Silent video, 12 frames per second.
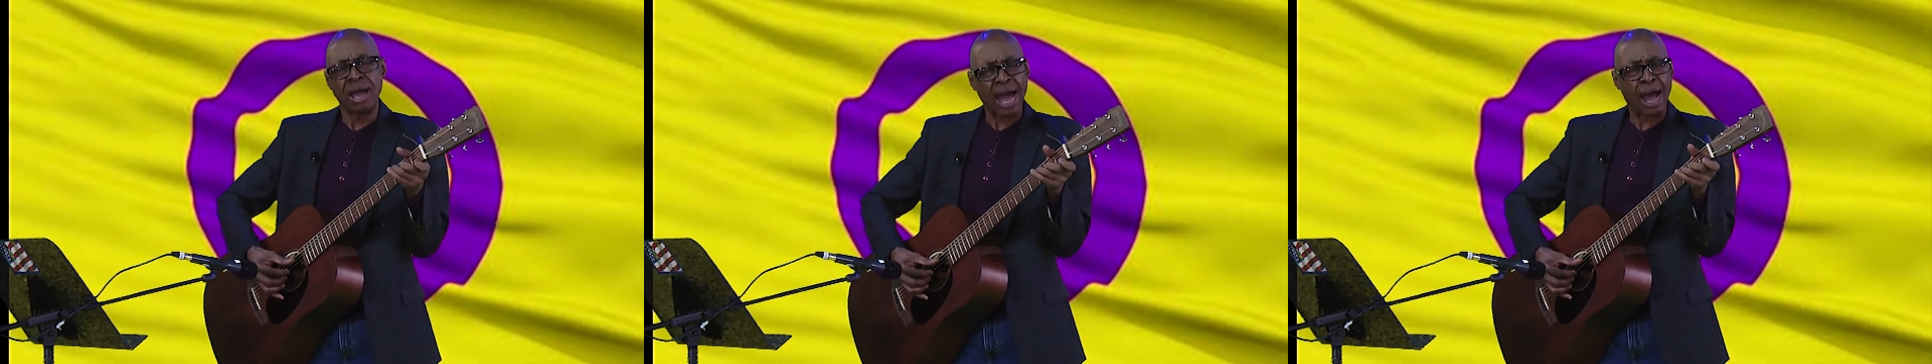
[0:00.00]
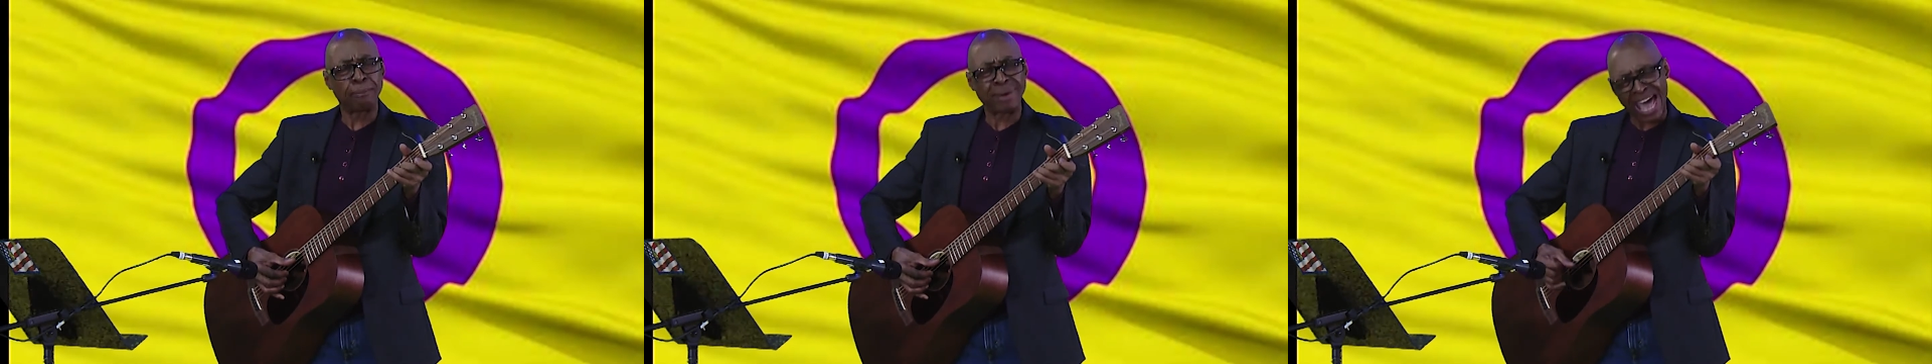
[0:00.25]

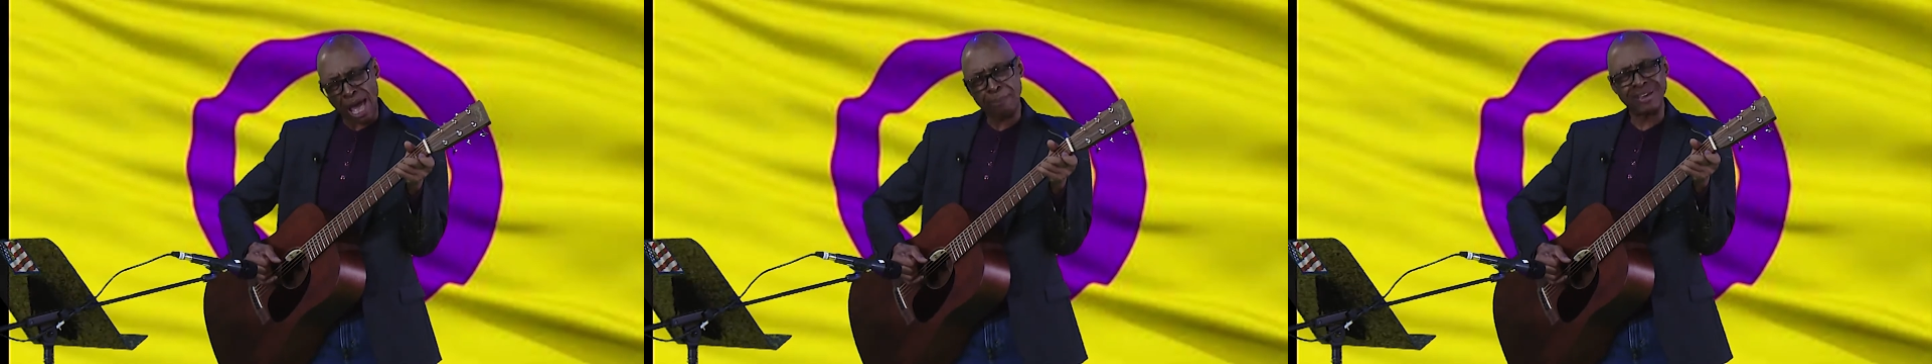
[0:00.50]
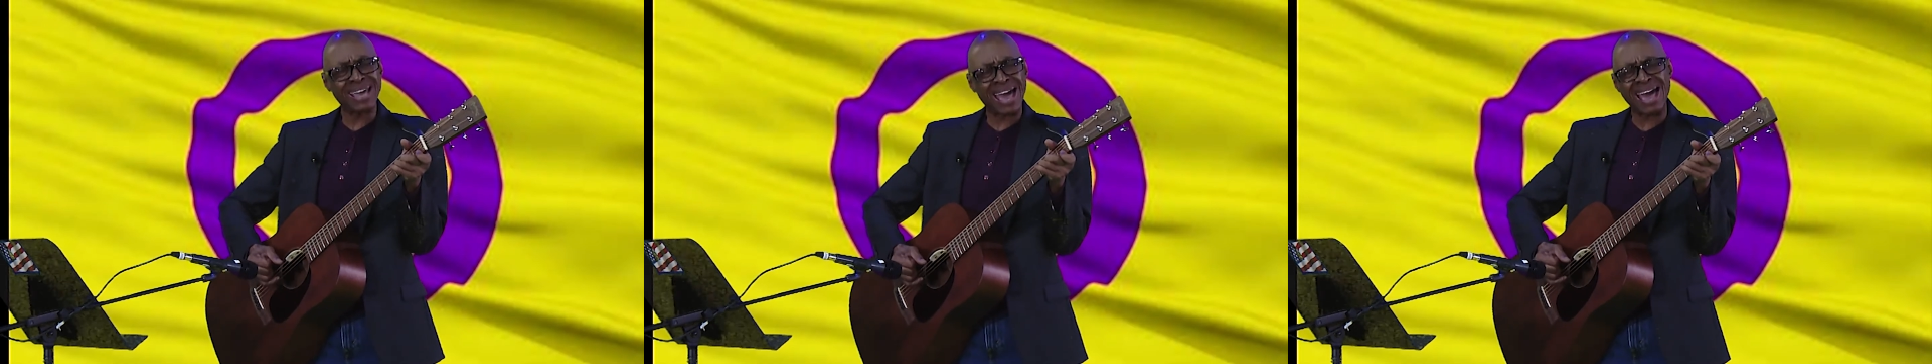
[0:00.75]
I'm
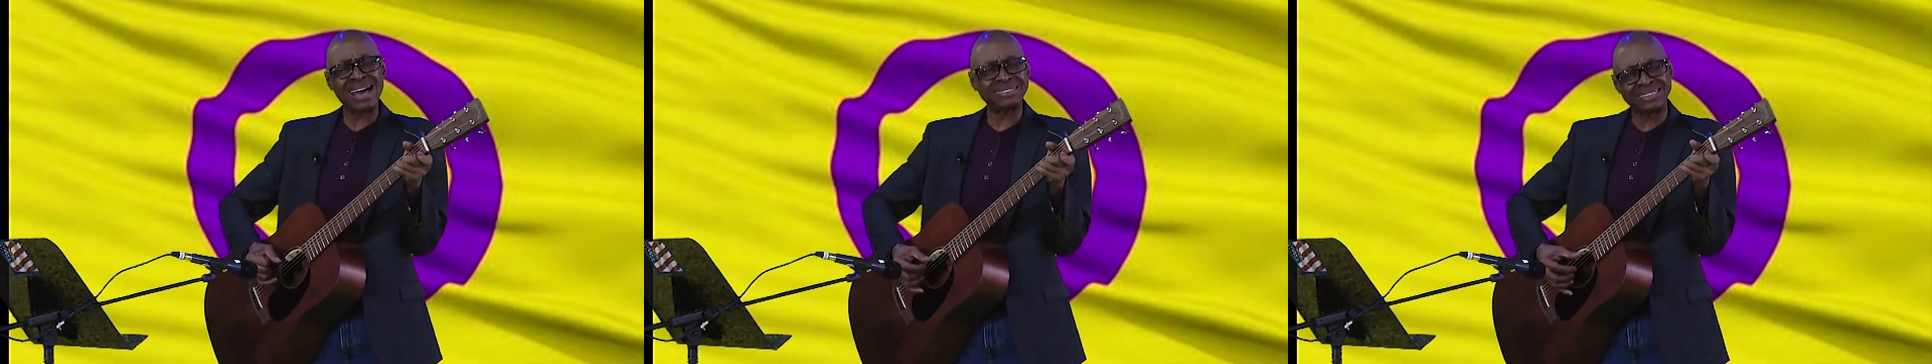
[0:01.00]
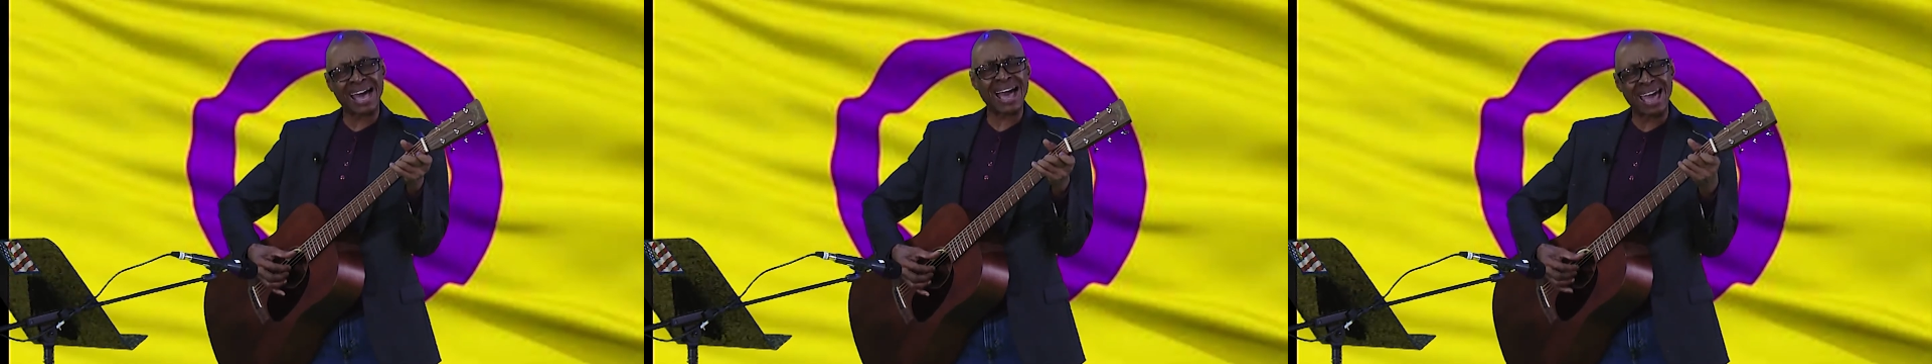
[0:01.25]
happy as
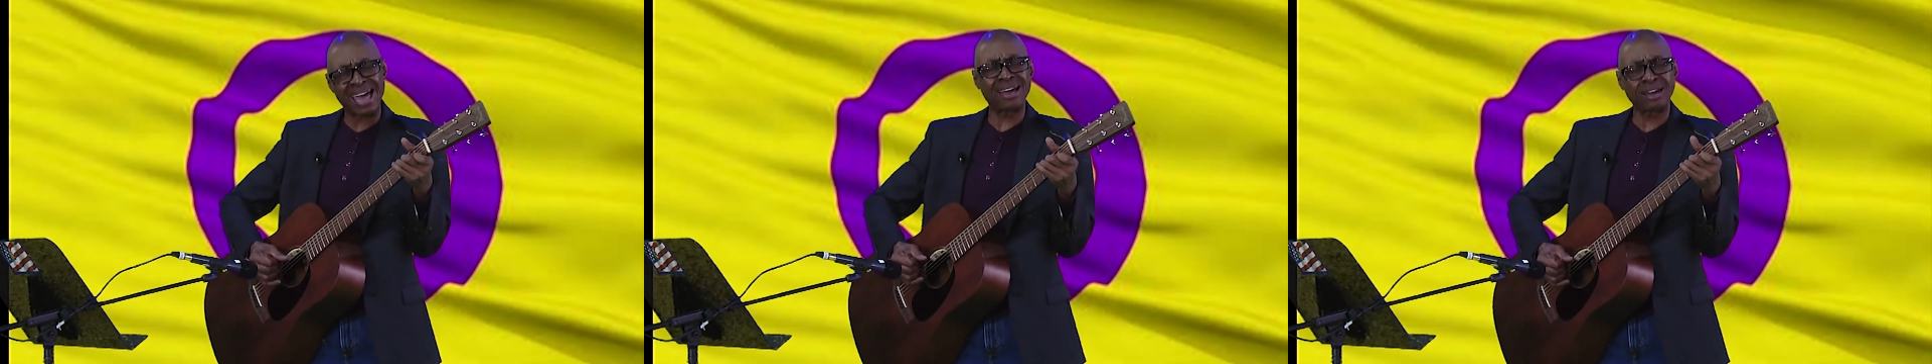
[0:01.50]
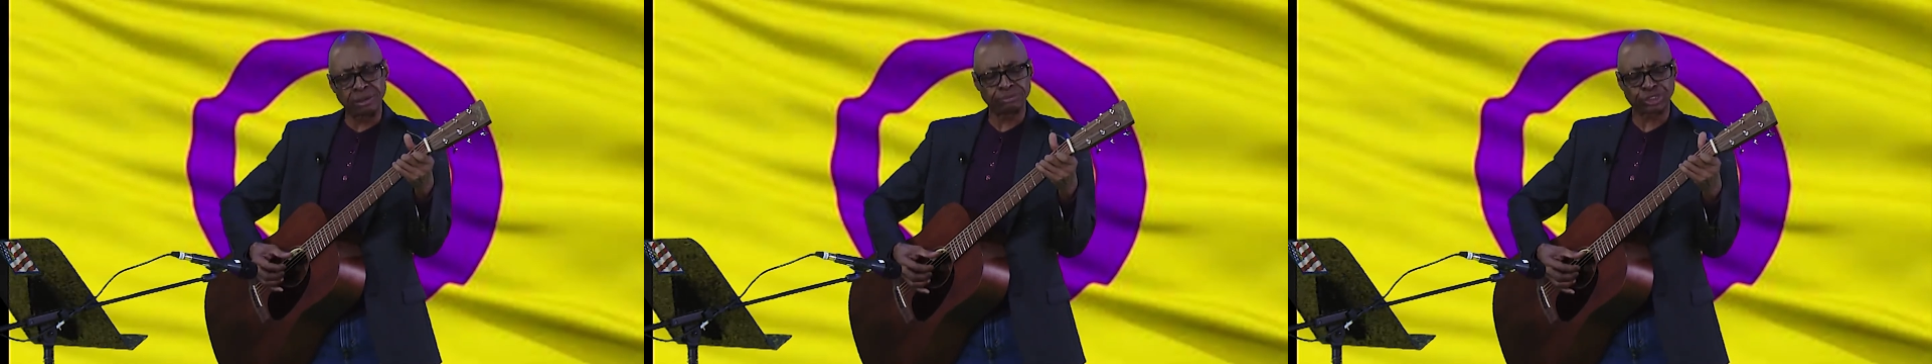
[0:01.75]
I
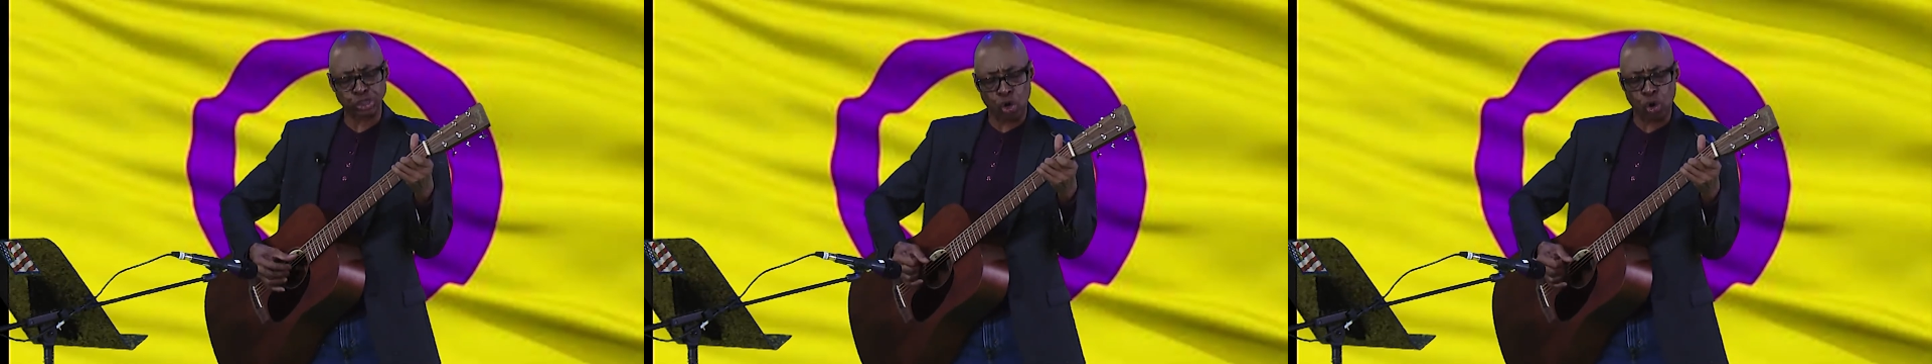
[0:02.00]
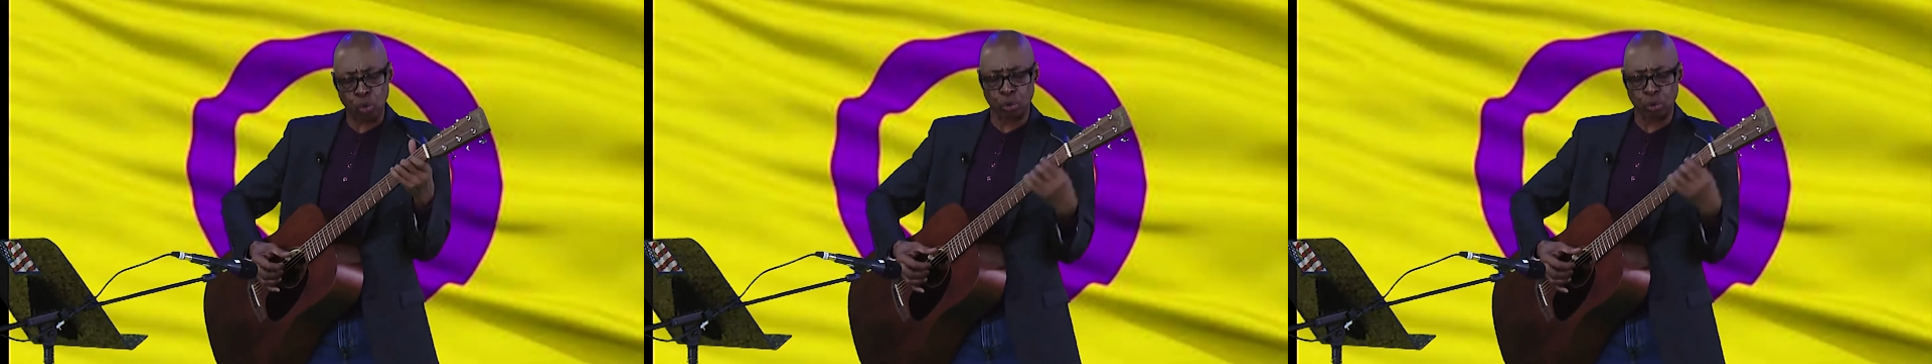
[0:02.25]
am, so